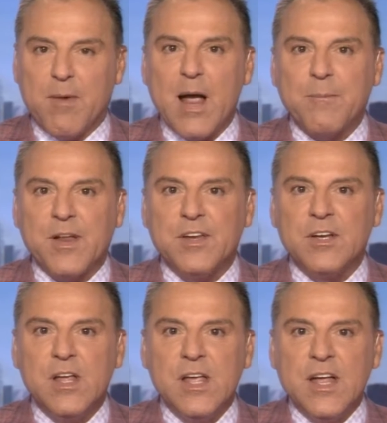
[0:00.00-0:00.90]
my
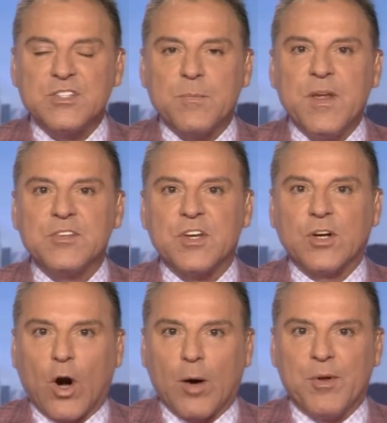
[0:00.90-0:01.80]
opinion, it's a piece of
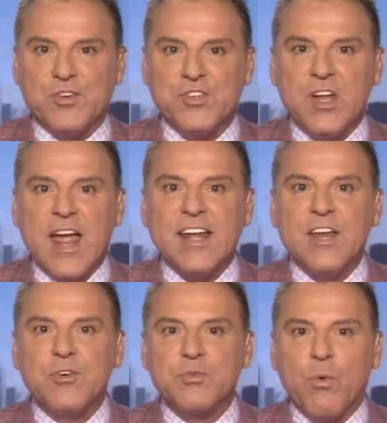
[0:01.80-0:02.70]
garbage. And
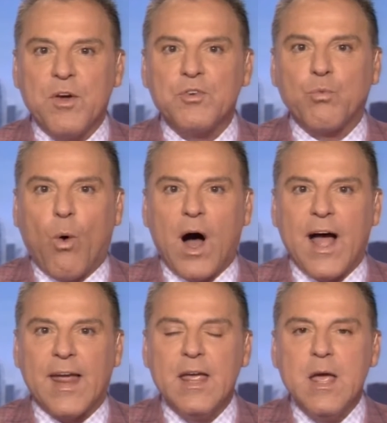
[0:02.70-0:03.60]
here's
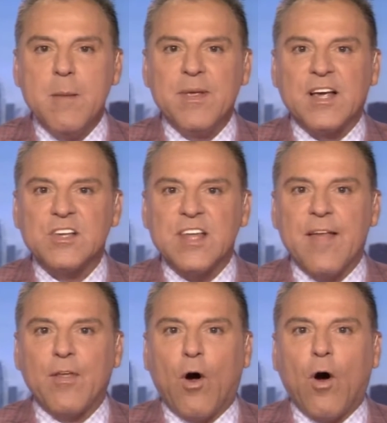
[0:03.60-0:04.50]
why. Because
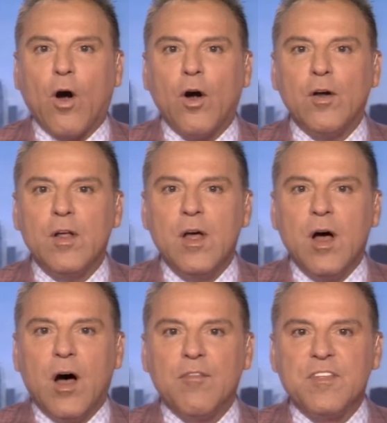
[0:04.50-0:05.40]
at the heart
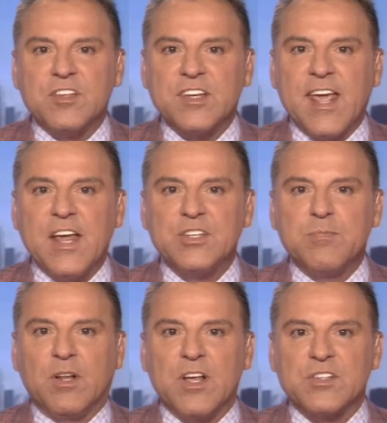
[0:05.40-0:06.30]
of this case,
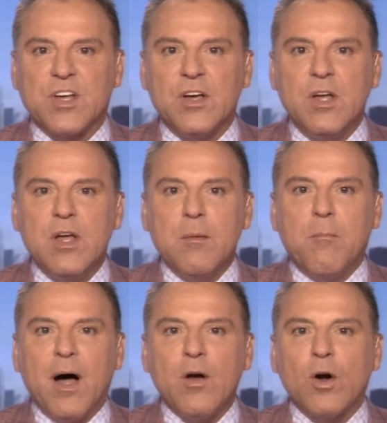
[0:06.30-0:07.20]
Melissa,
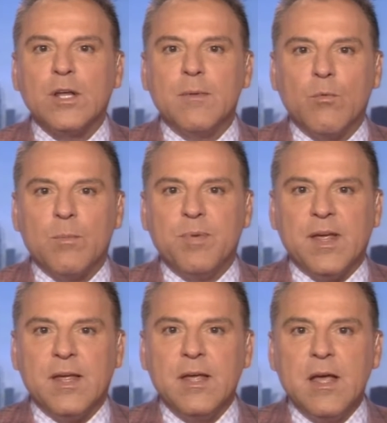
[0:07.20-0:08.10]
my argument would
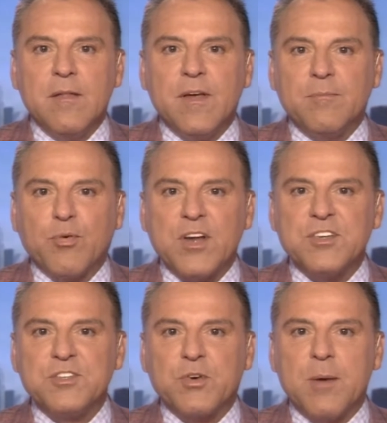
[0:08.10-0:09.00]
be that
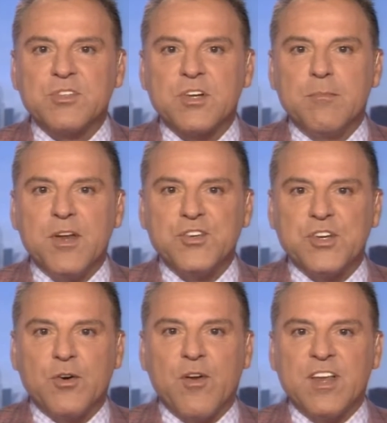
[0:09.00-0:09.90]
President Trump's
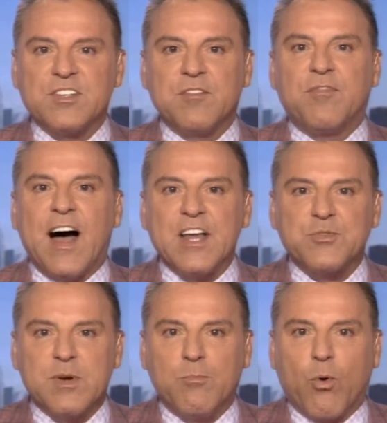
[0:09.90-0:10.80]
commission, or his
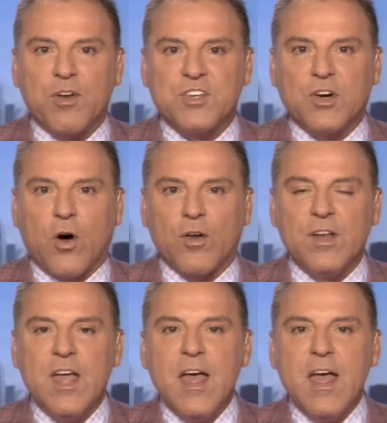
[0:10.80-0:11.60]
advisory board, as he called it,